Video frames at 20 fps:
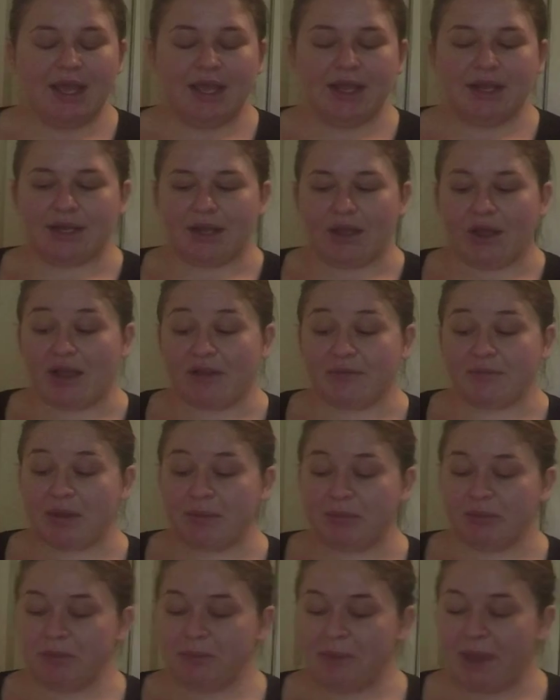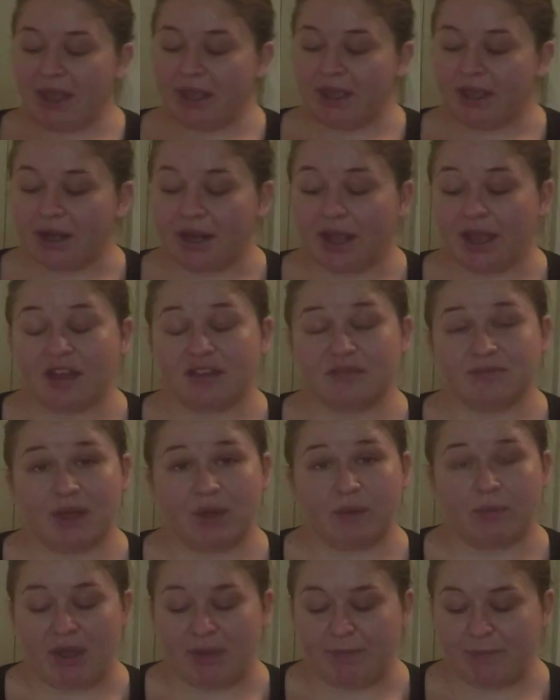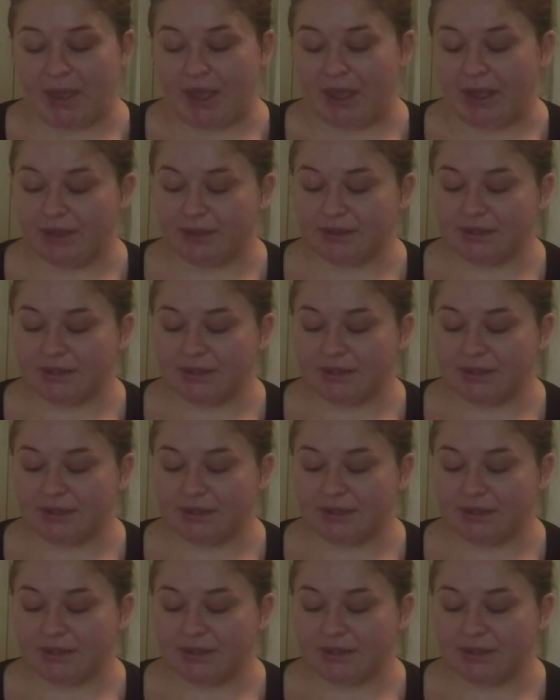Now I have my blue paint and I have my white paint.